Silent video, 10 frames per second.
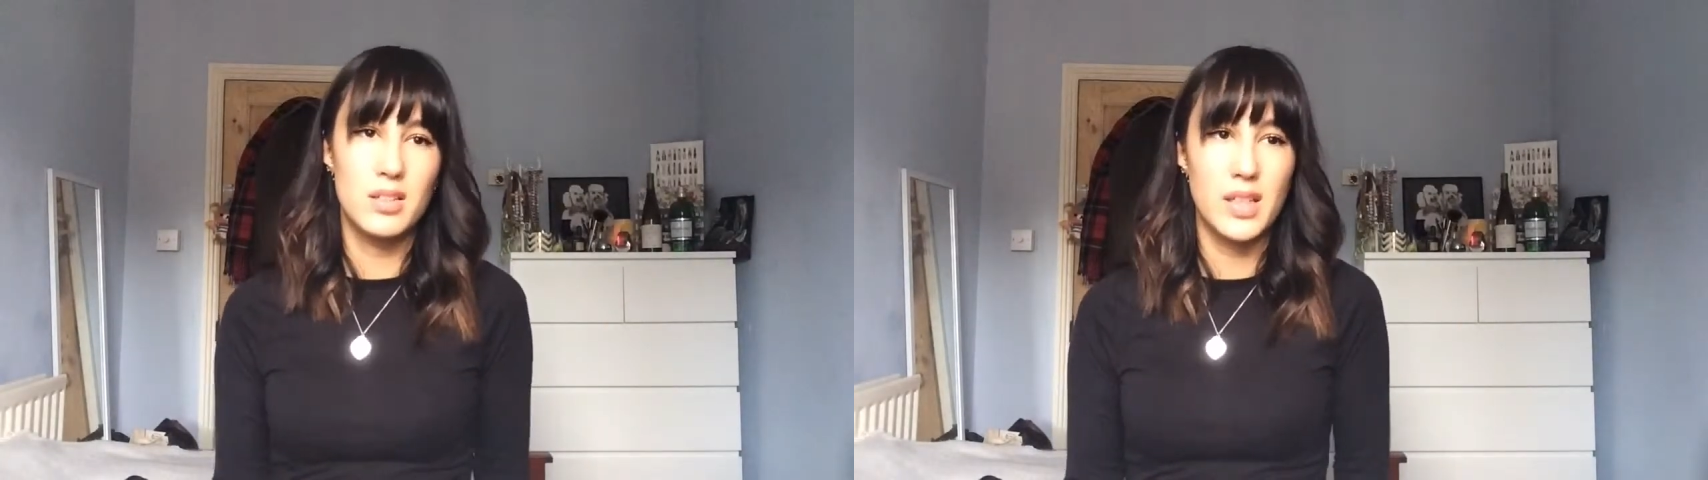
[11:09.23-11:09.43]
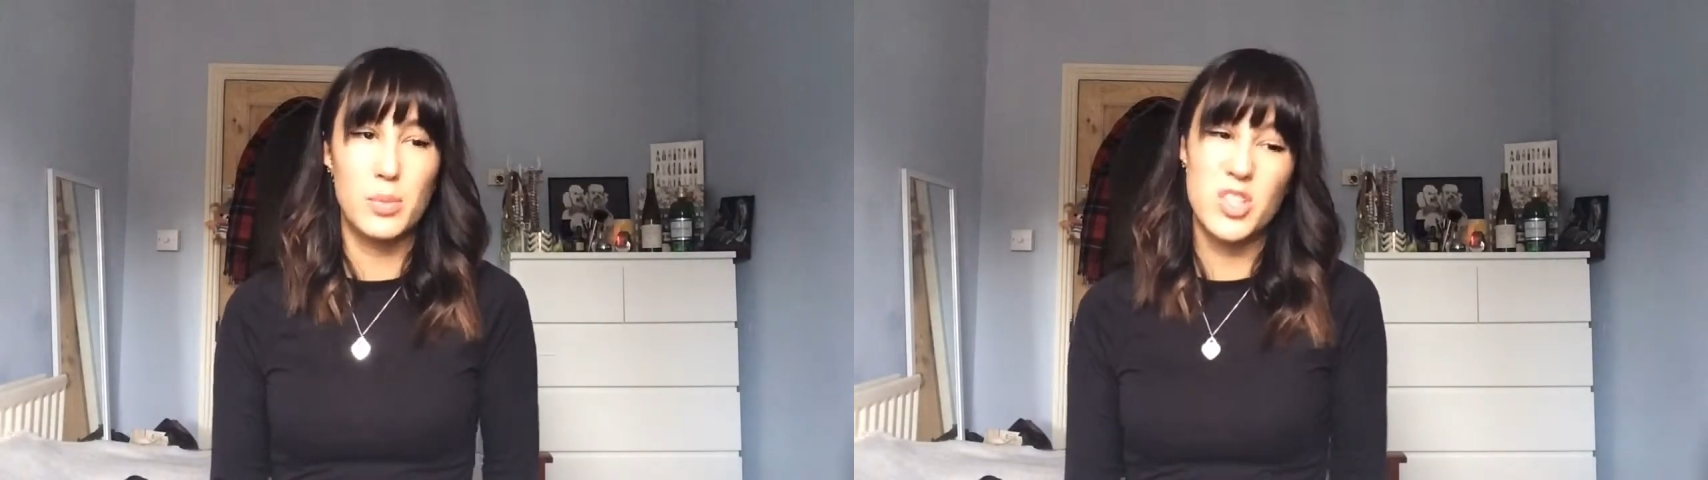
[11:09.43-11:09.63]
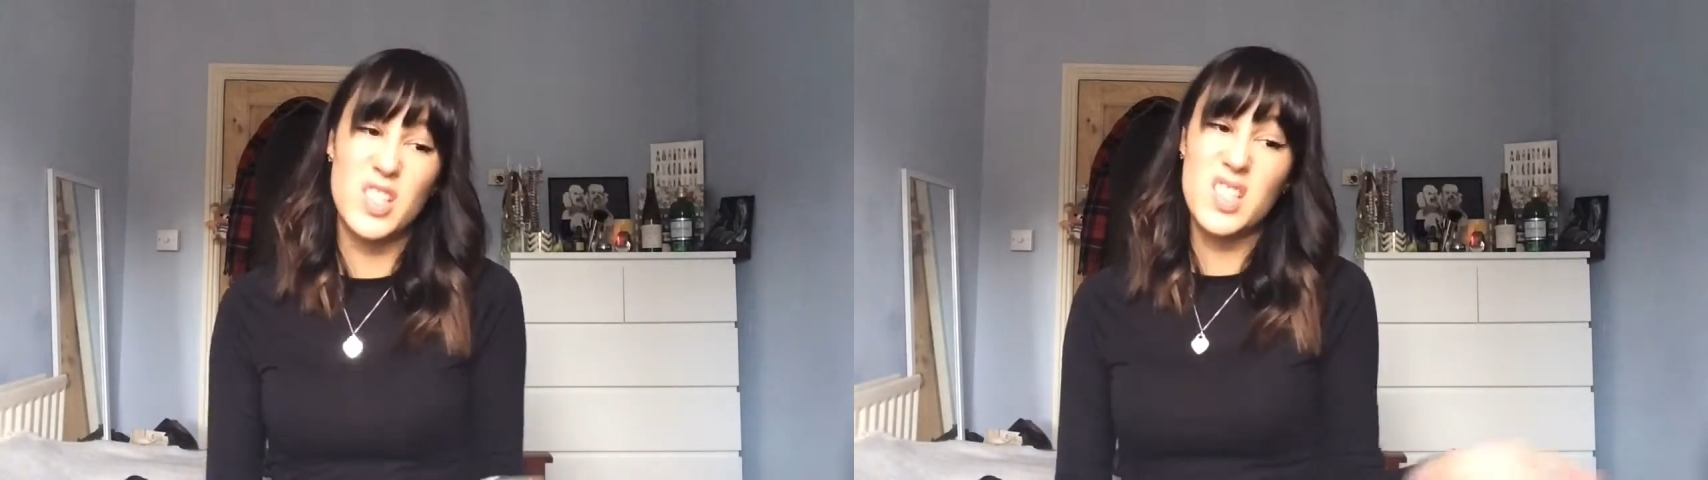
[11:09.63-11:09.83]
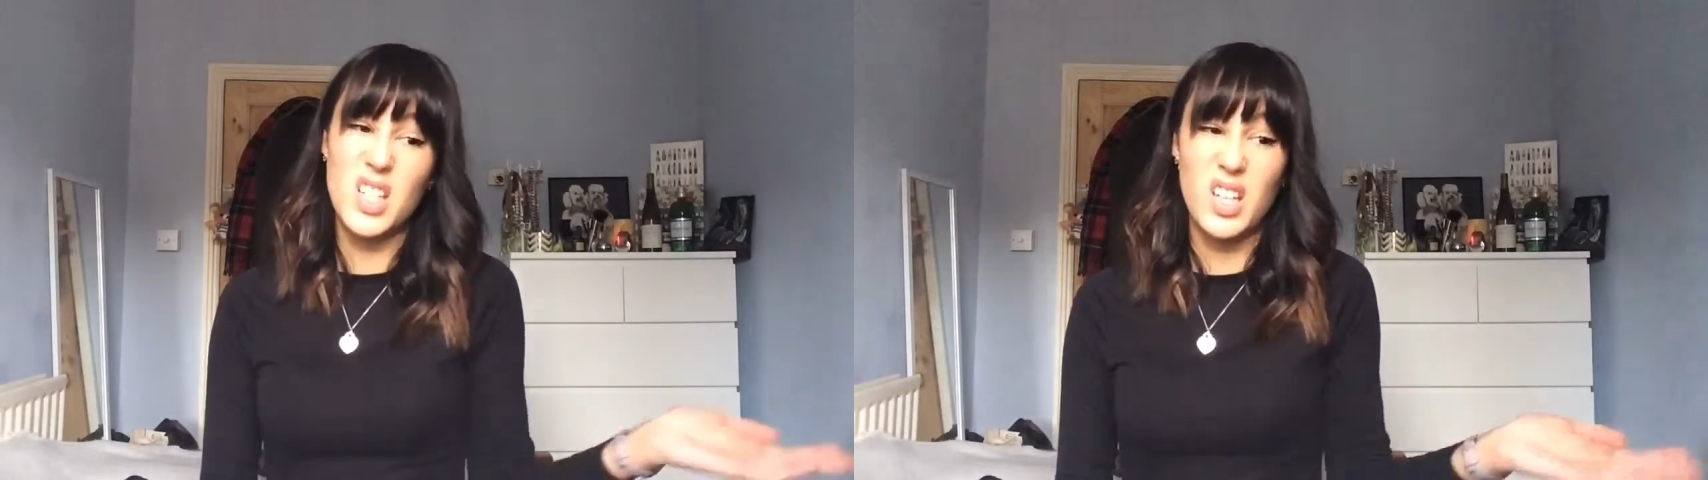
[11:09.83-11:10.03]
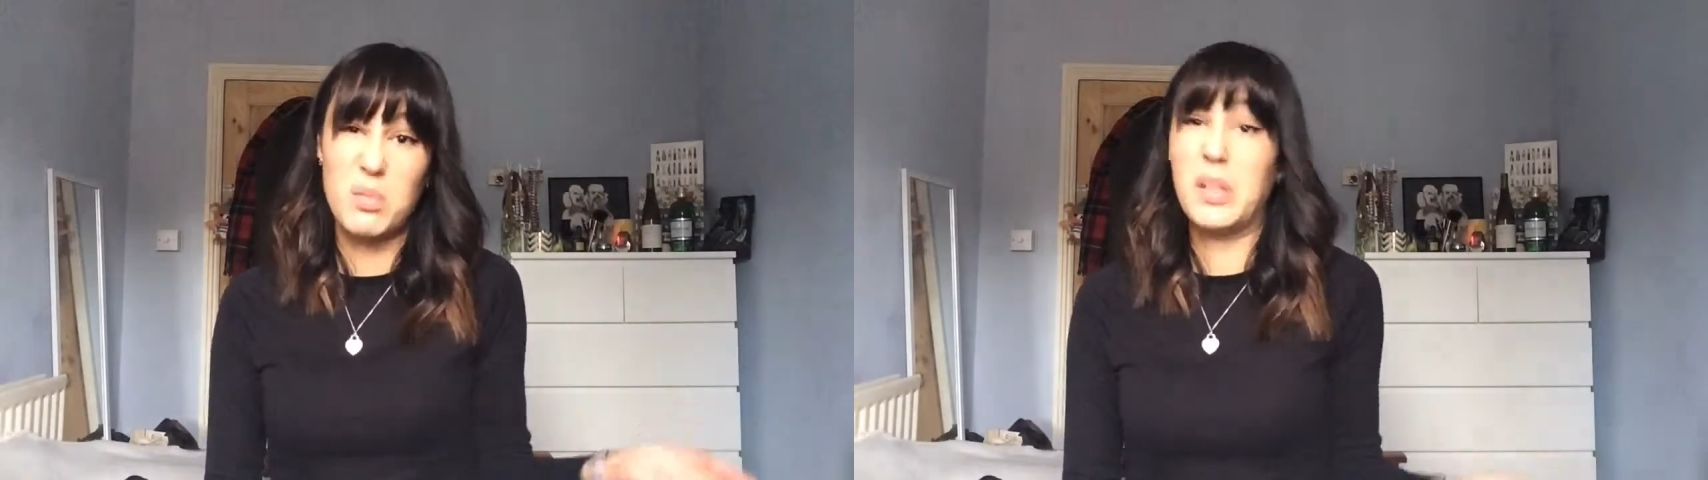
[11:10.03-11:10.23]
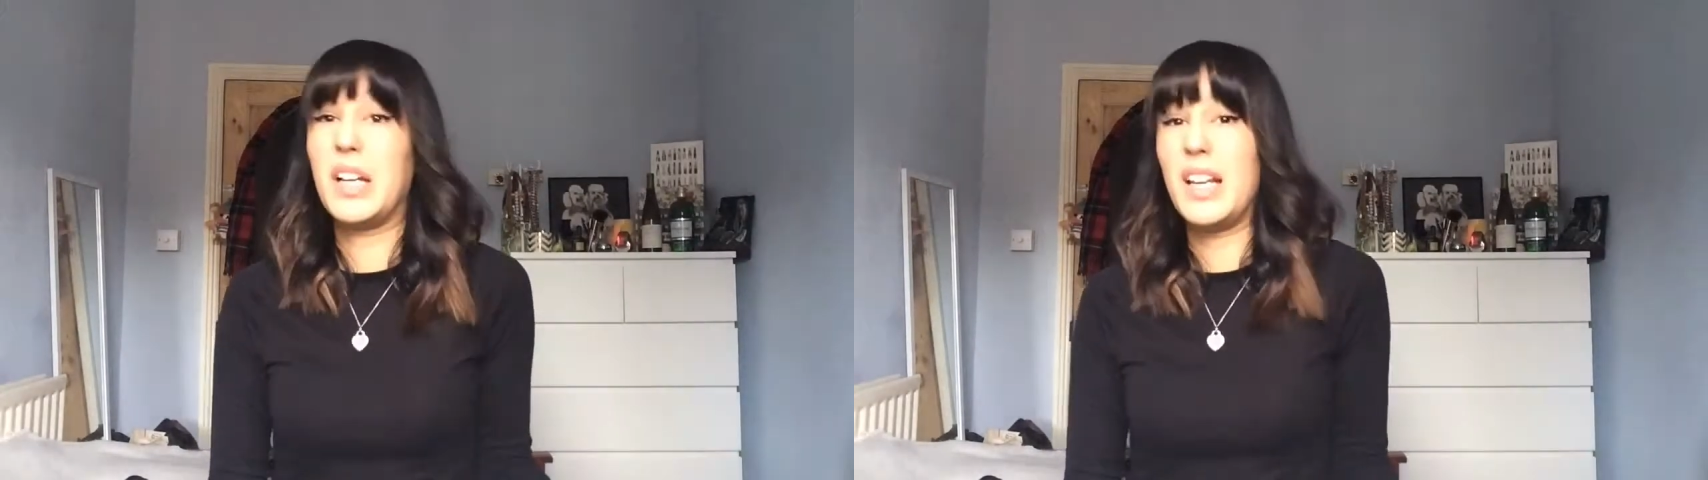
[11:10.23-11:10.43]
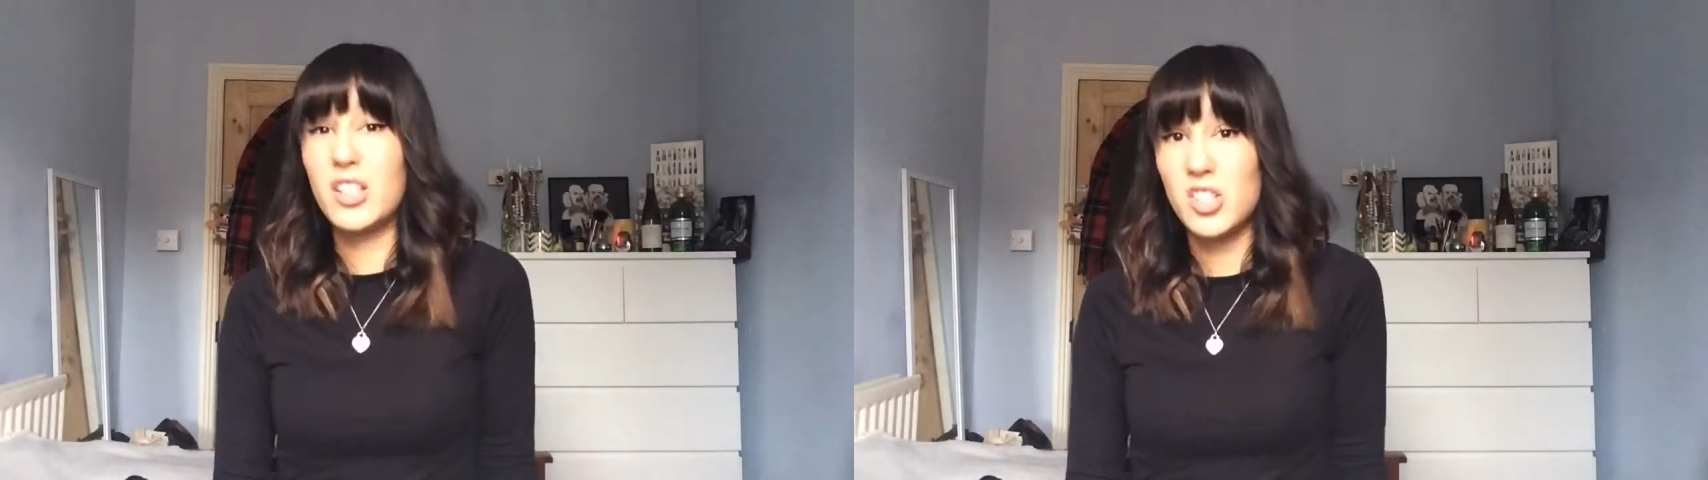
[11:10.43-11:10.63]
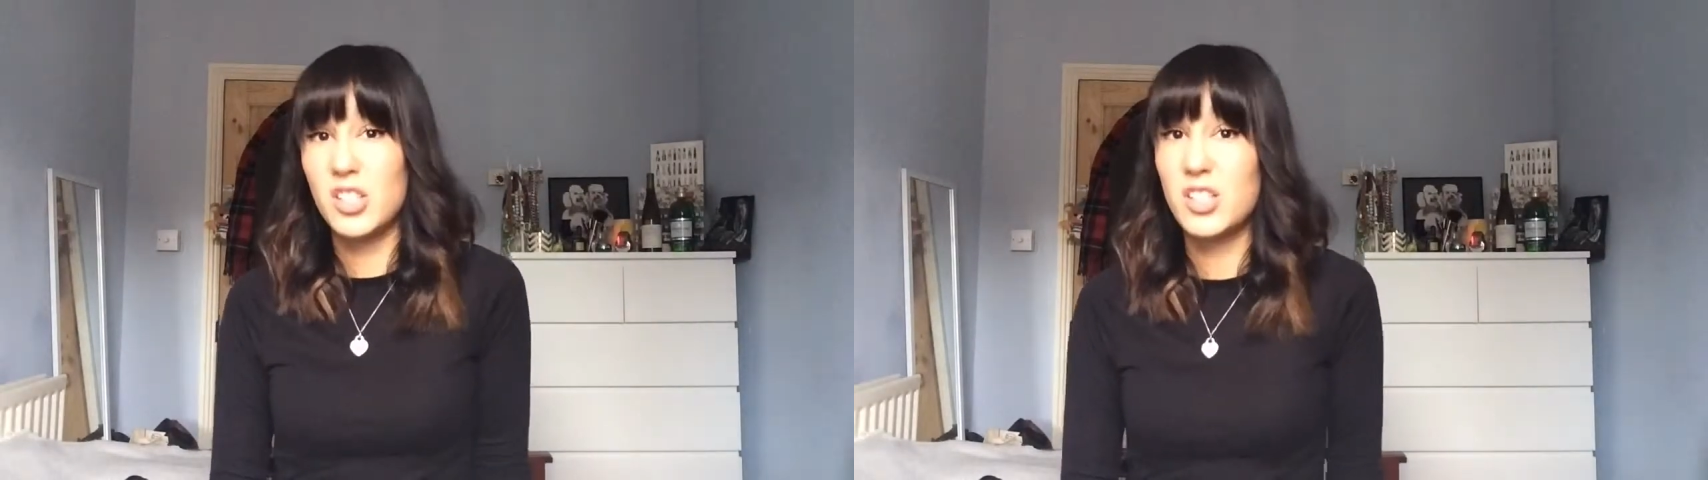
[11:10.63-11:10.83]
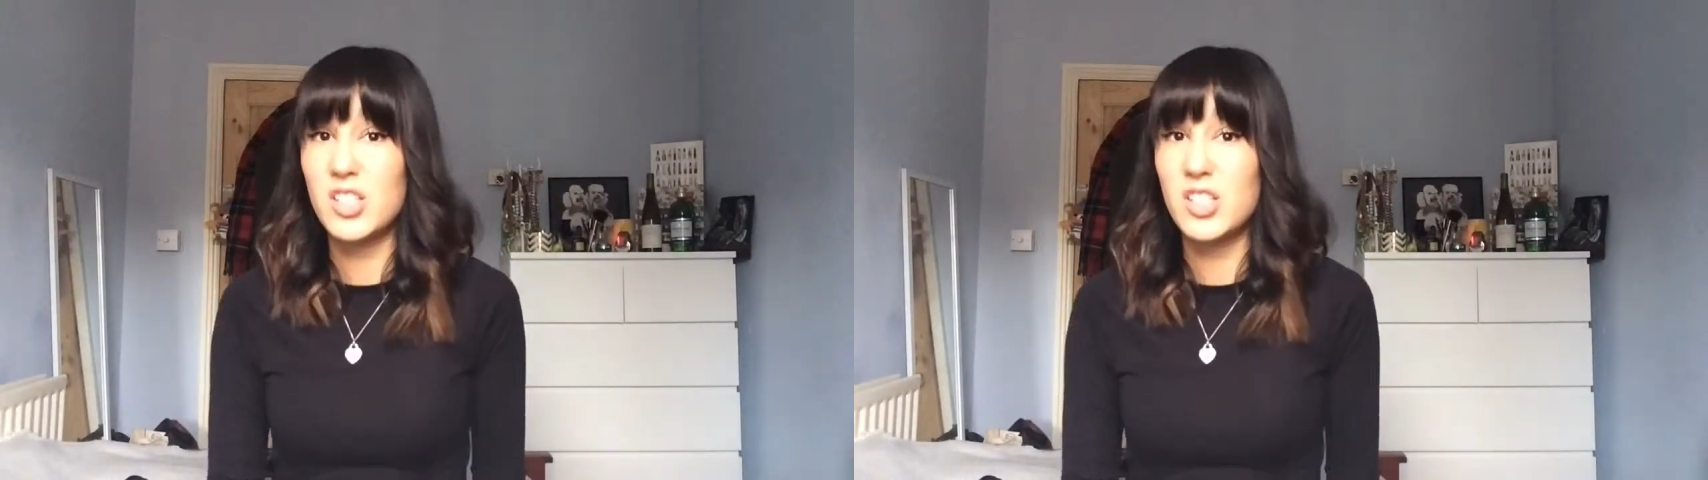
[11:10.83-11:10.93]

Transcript: that would just sit in my collection